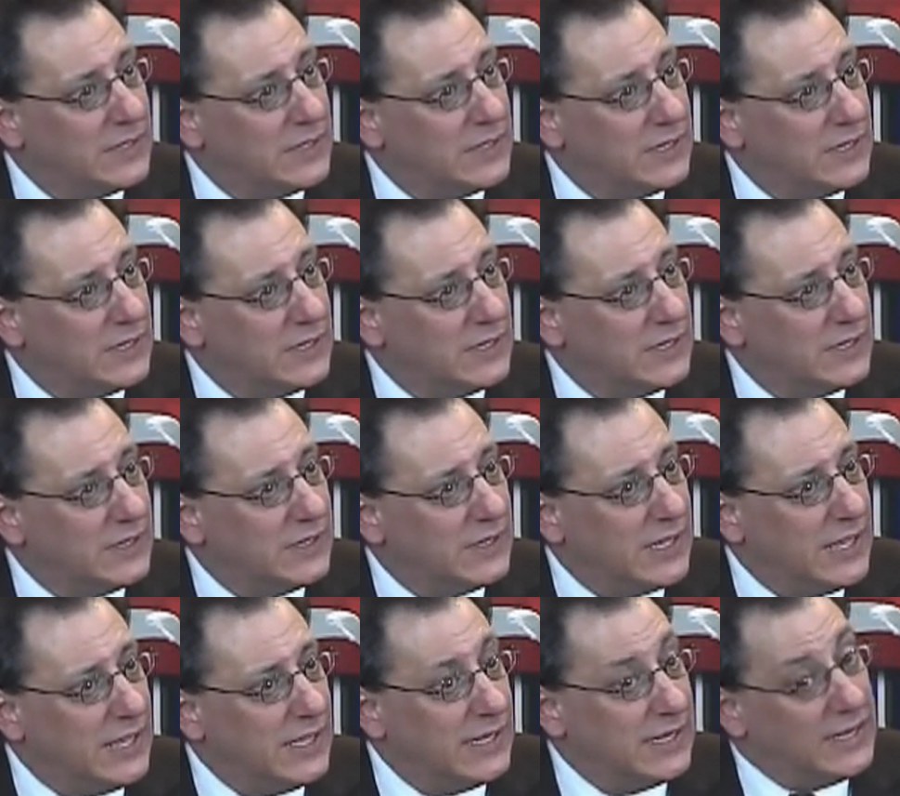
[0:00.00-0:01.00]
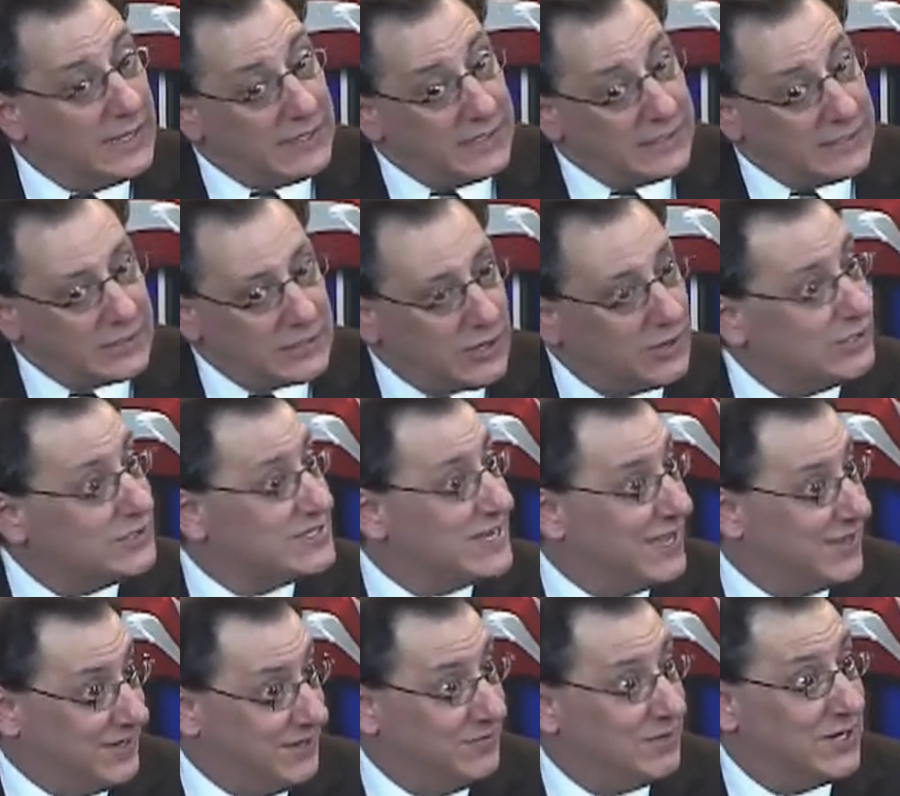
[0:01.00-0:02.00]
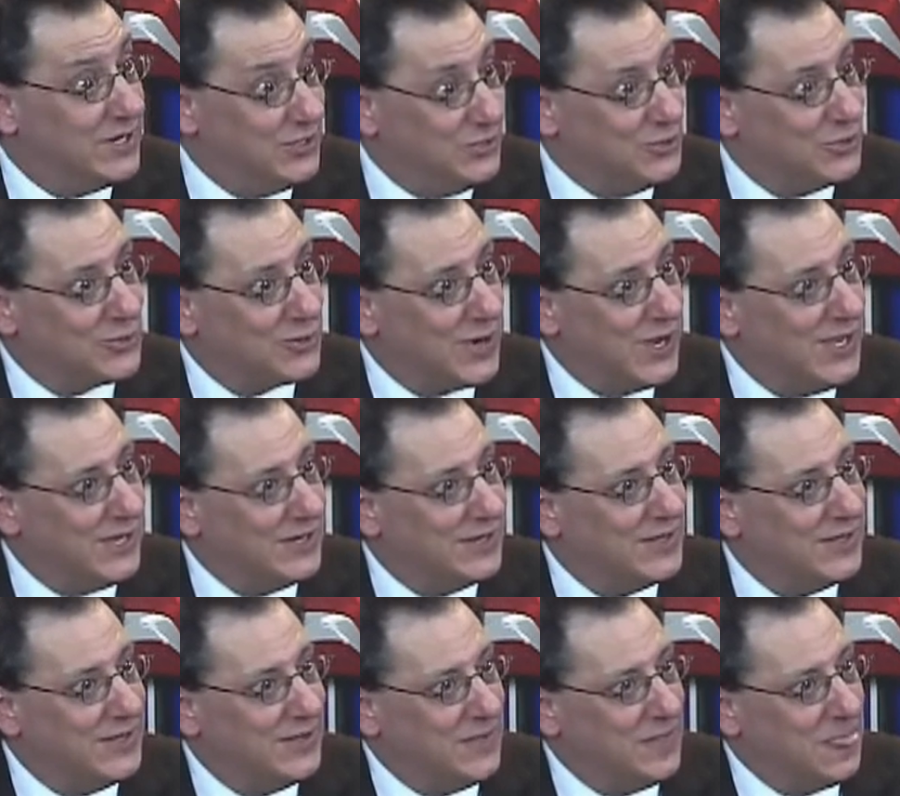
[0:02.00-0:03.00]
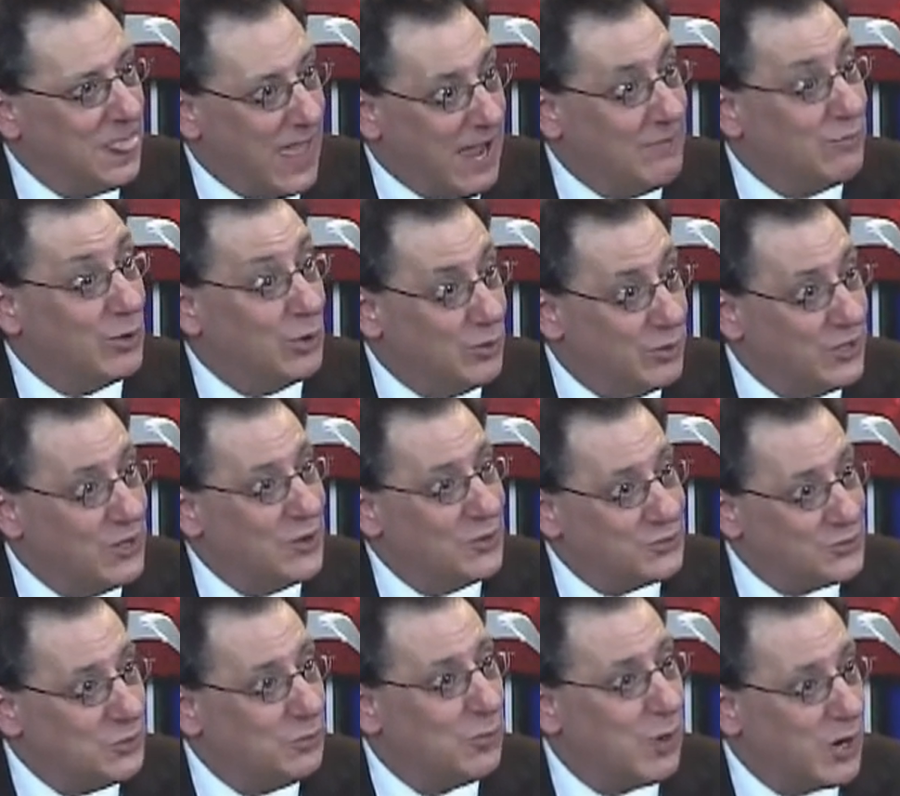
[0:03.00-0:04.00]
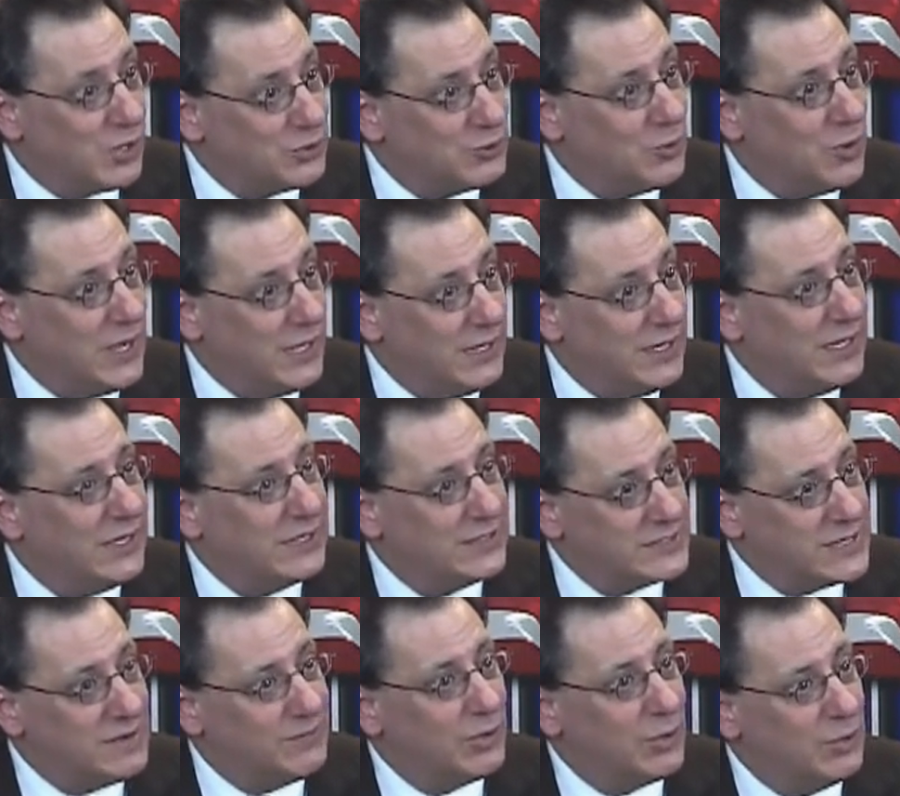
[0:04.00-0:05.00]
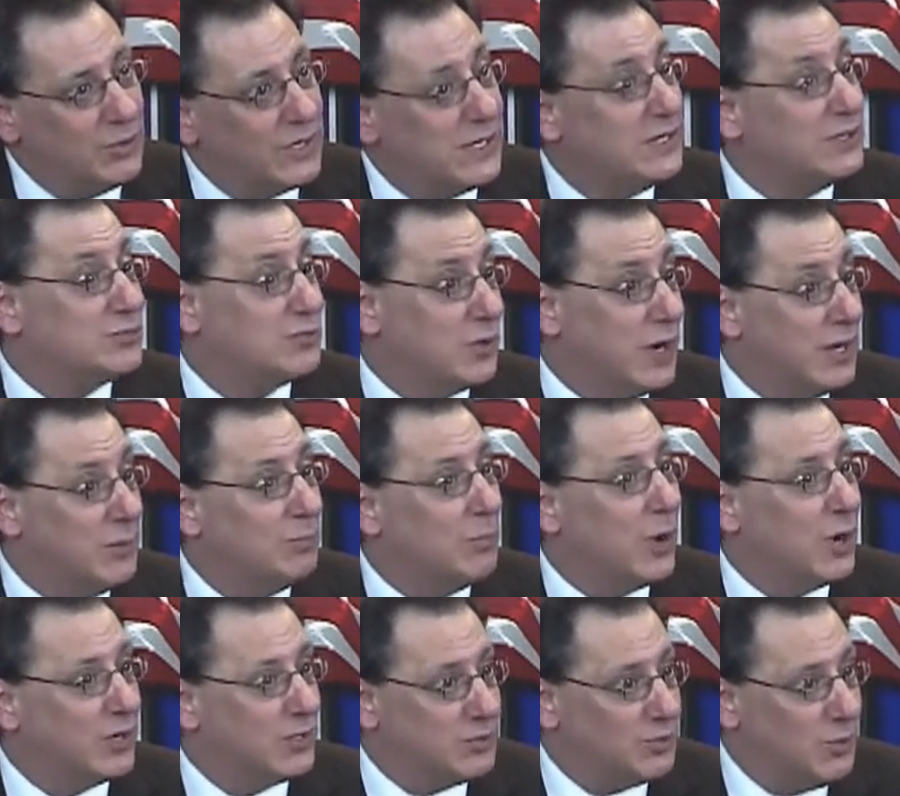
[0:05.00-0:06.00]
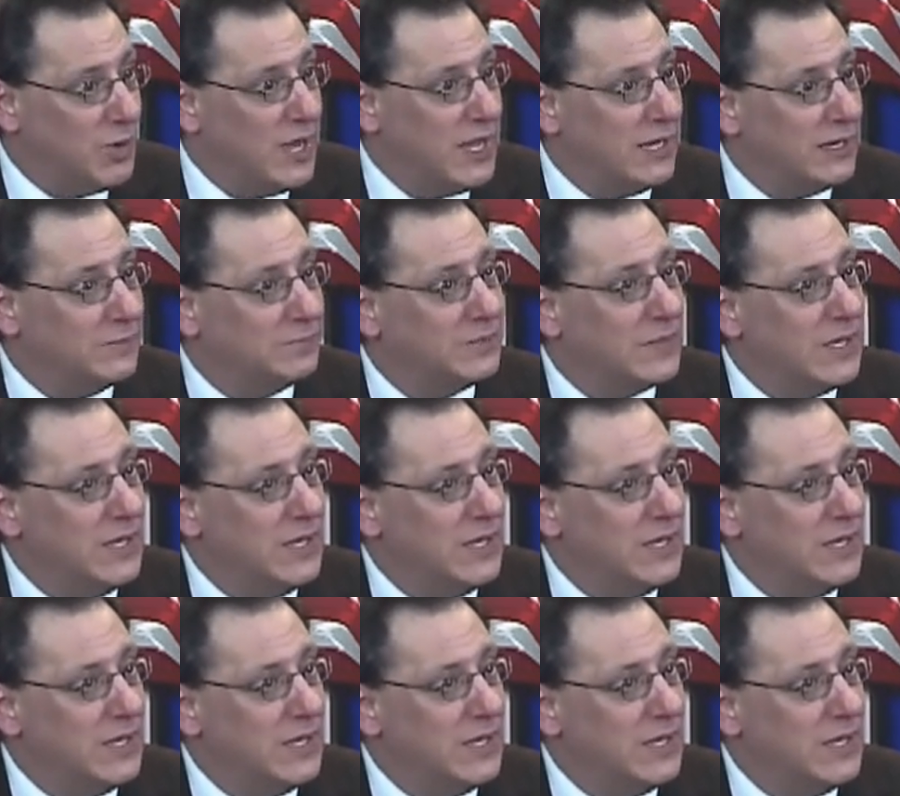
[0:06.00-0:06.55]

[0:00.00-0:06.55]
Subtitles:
and it turns out even in Ukraine, everyone knows who Mark Twain is. Everyone has read Mark Twain.